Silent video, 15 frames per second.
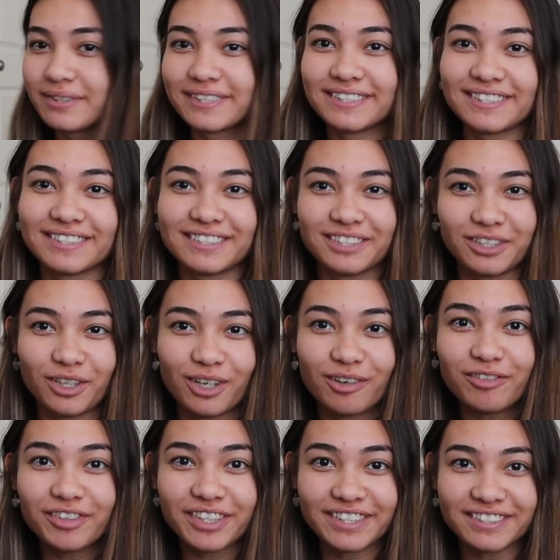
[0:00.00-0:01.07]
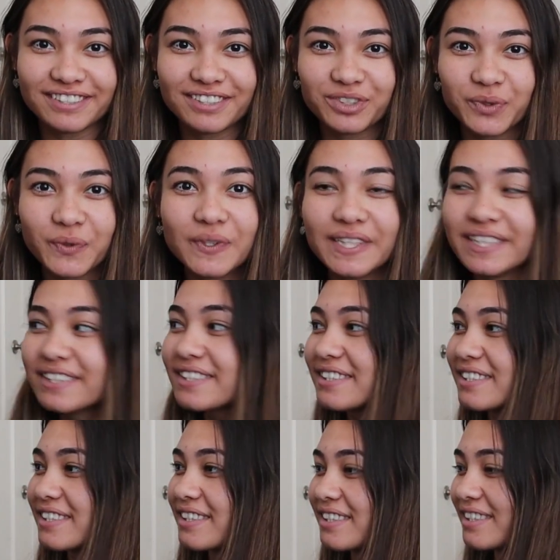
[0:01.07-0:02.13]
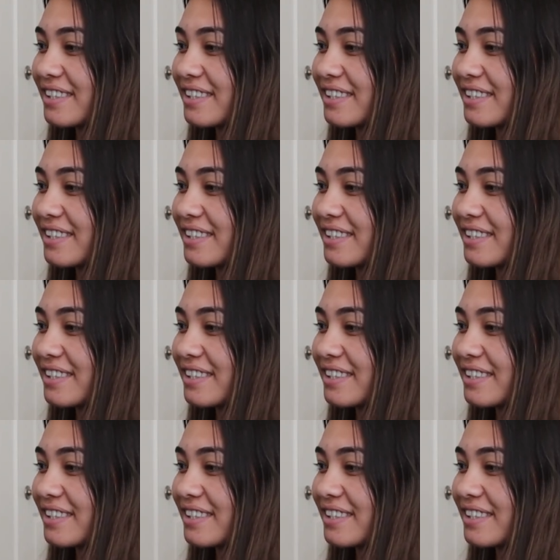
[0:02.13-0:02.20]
this is the obvious choice.